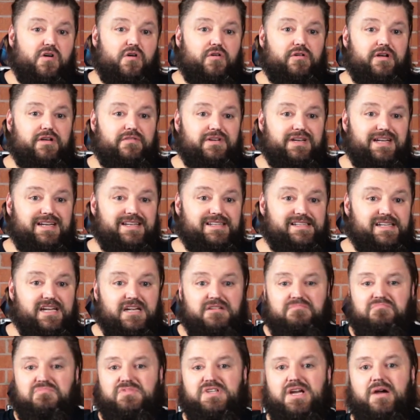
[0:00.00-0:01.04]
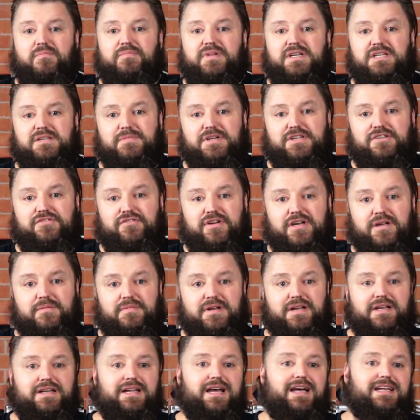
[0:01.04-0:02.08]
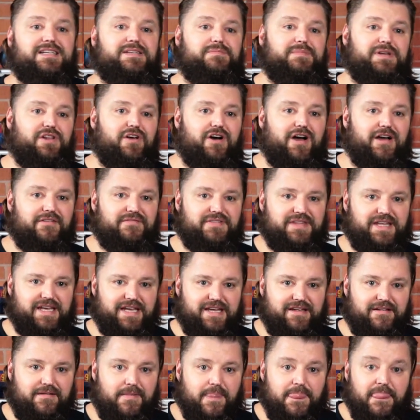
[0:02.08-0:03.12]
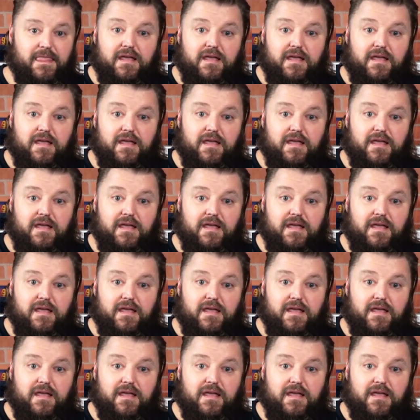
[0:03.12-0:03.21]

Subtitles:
or even easier, jump into my stream and ask me live there.